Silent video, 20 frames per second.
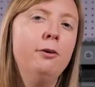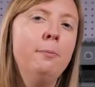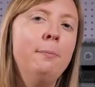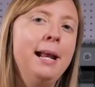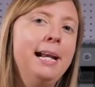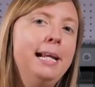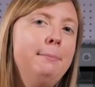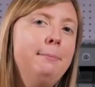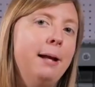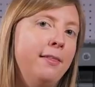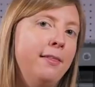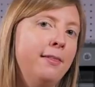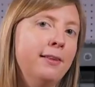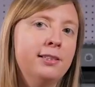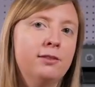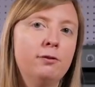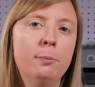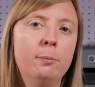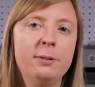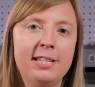are many
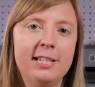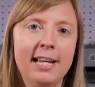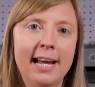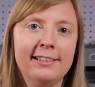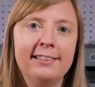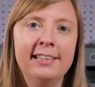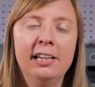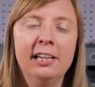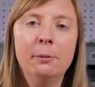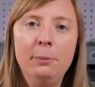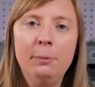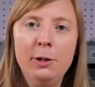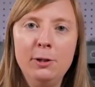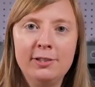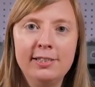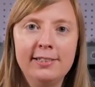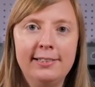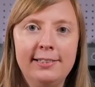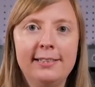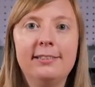methods for protecting
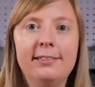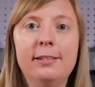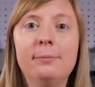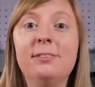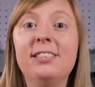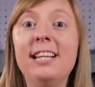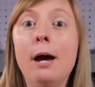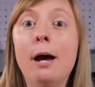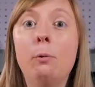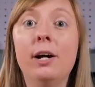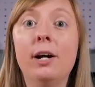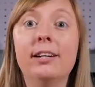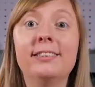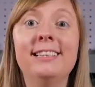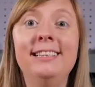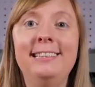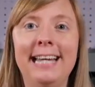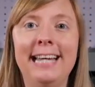computer systems, networks, and